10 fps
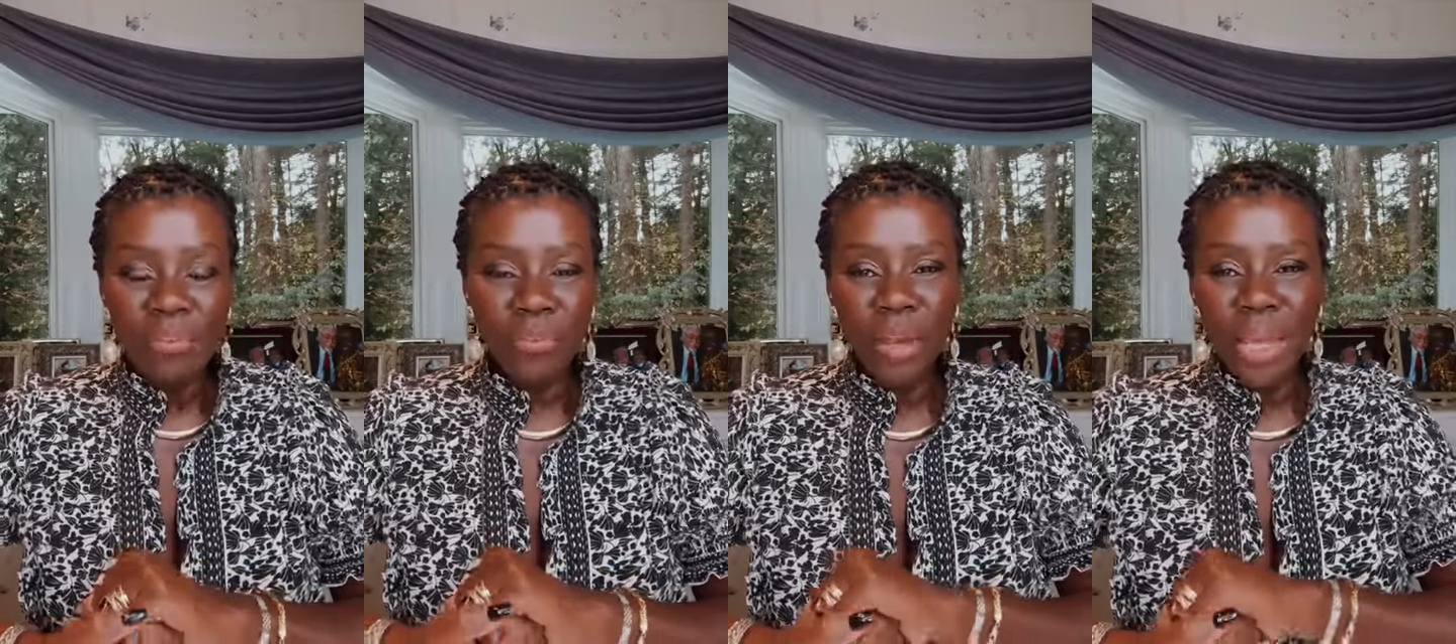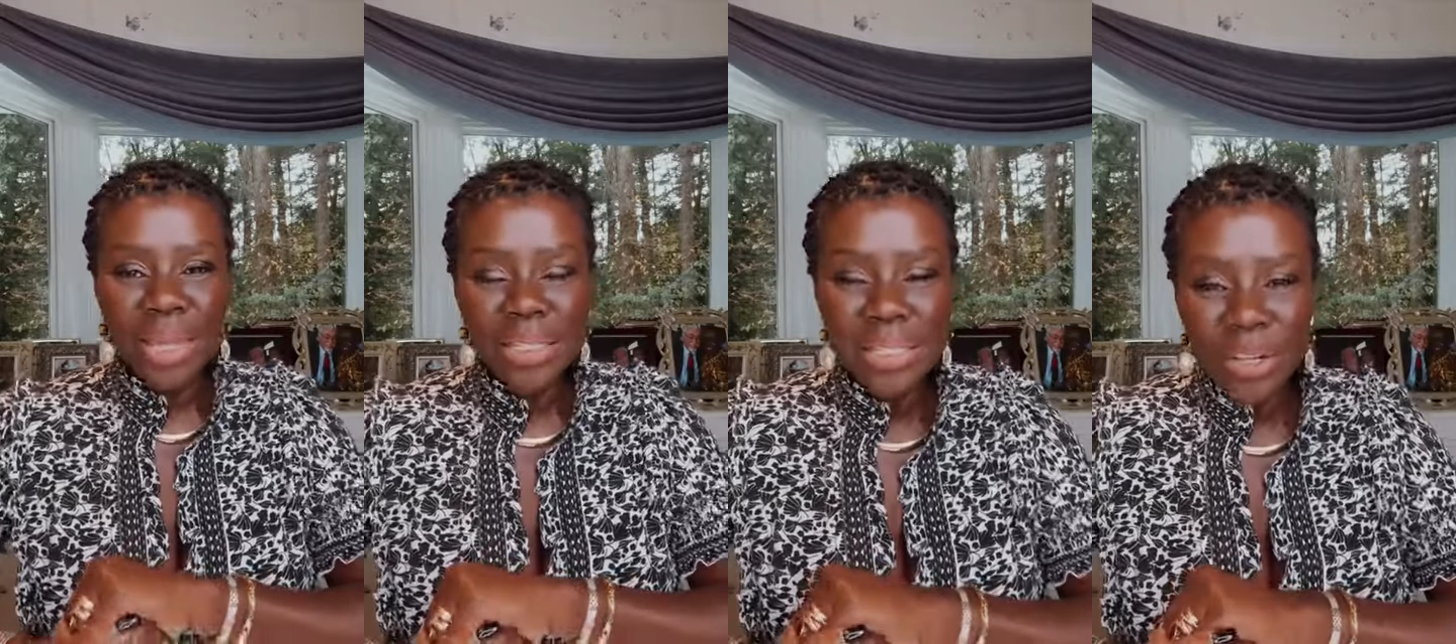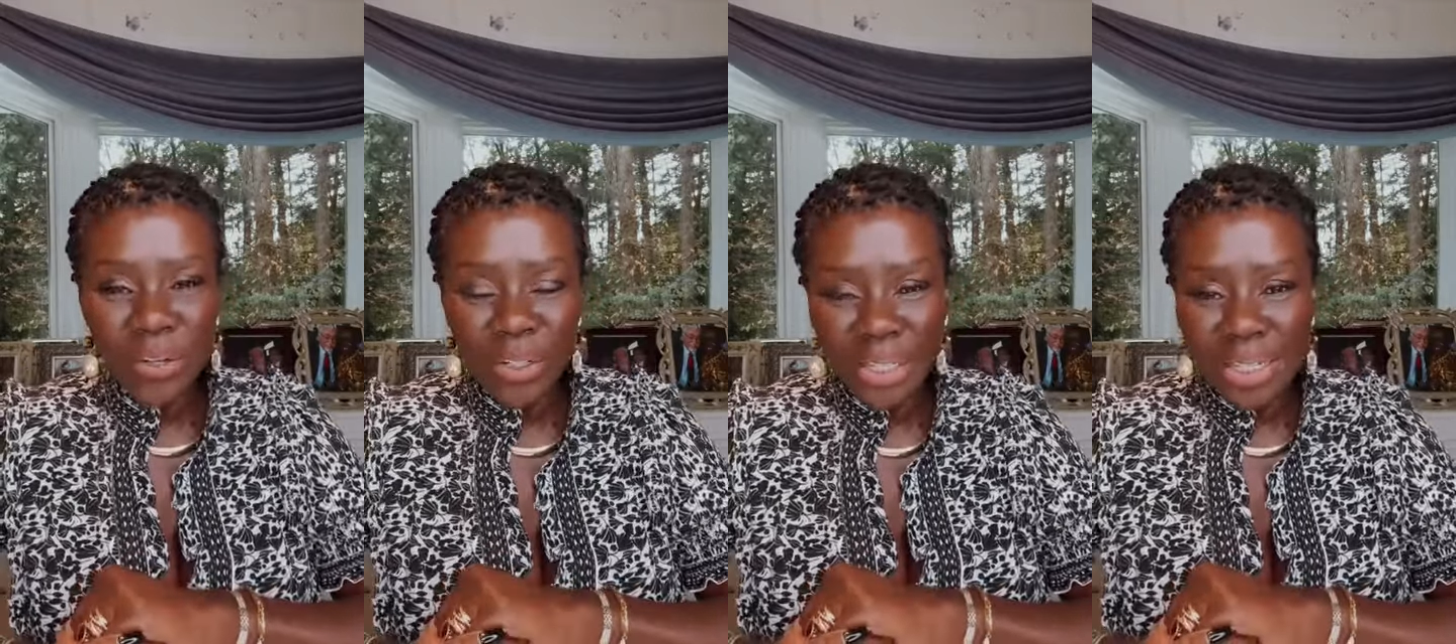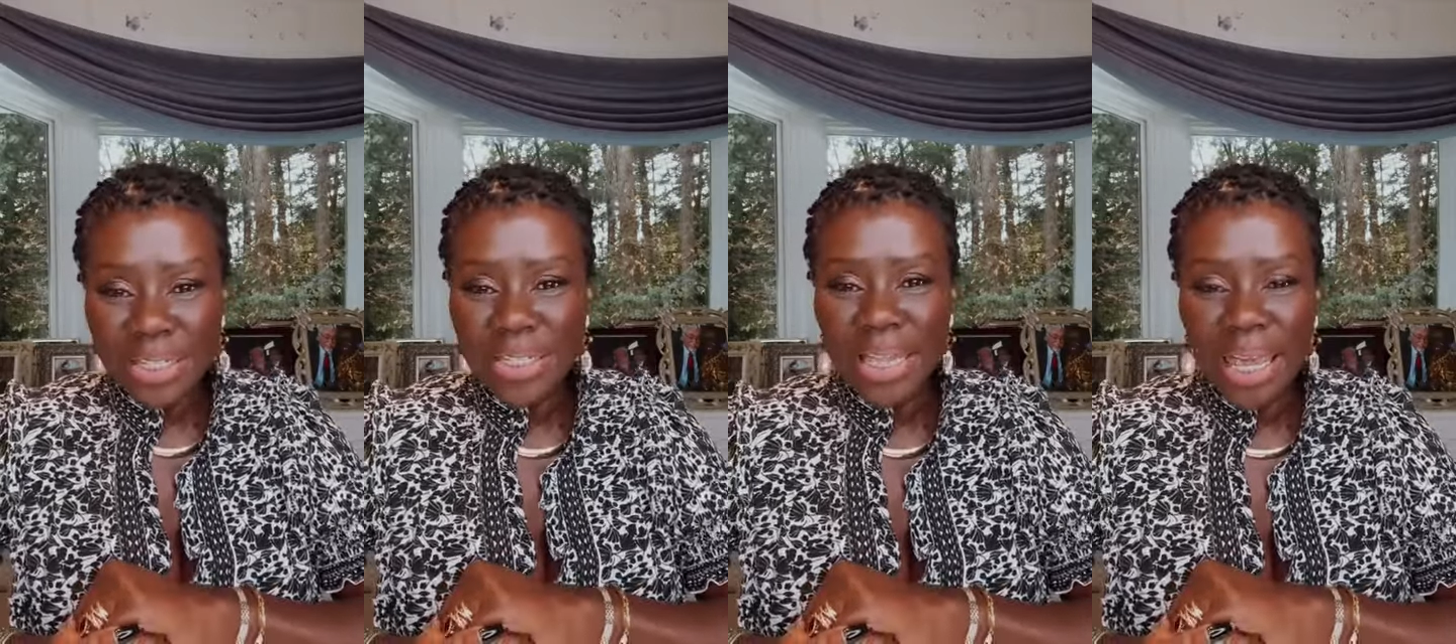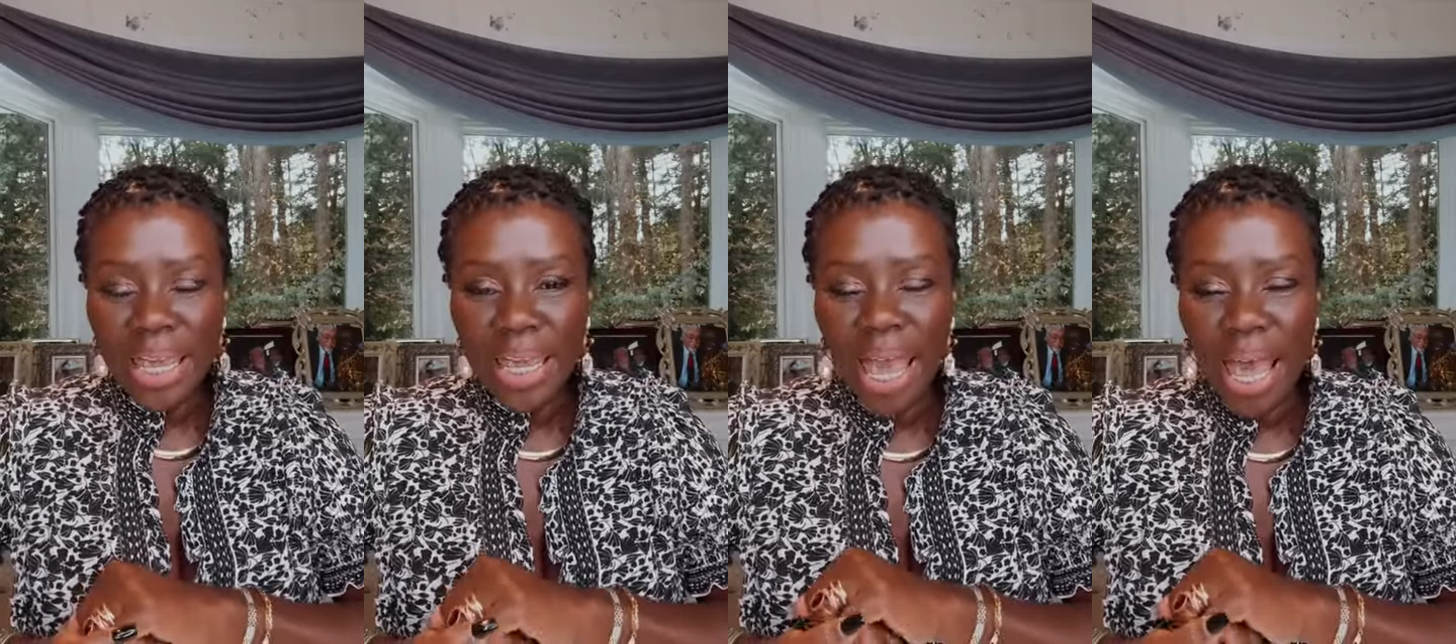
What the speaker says: Friends, earlier today,